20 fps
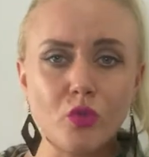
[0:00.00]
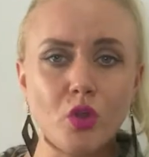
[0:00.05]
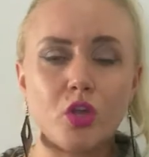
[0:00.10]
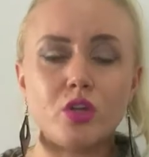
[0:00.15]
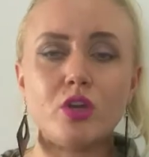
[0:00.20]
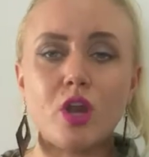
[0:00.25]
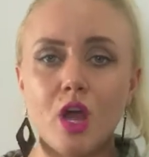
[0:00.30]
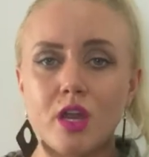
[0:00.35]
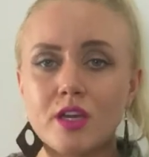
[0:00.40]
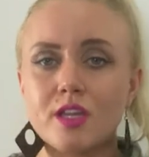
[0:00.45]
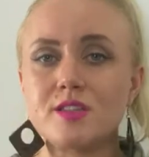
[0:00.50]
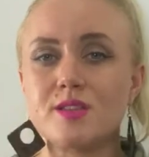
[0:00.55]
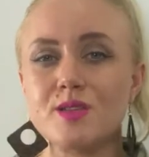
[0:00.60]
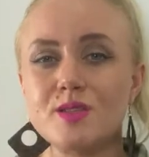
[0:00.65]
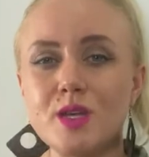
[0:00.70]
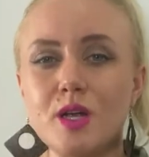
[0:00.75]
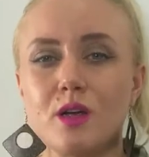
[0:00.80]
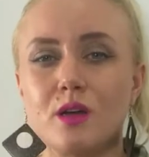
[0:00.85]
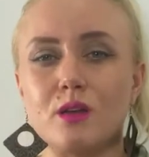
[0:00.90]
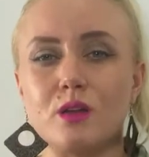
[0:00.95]
Not
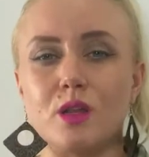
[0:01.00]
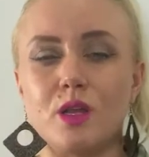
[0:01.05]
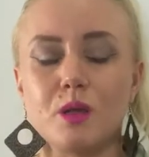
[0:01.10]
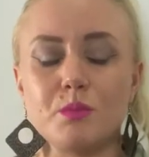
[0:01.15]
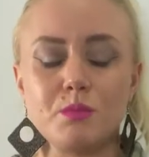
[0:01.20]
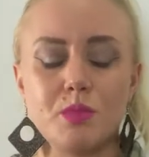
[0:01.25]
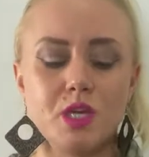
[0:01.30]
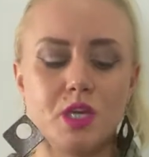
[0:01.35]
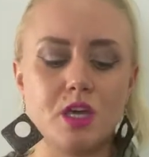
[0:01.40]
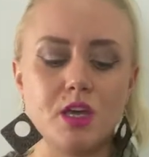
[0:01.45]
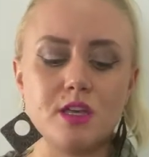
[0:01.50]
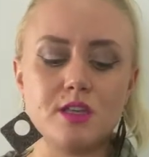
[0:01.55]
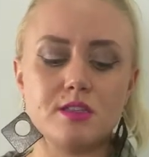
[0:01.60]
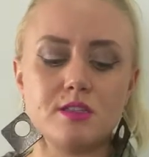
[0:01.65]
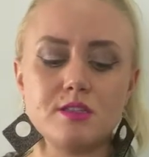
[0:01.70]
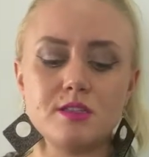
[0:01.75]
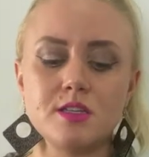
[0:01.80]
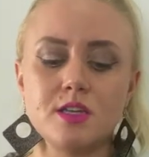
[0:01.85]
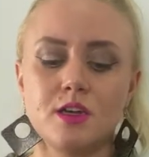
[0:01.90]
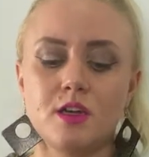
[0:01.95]
necessarily,
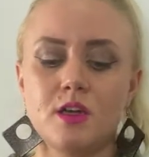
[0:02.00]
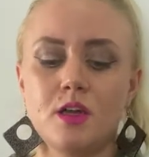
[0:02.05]
because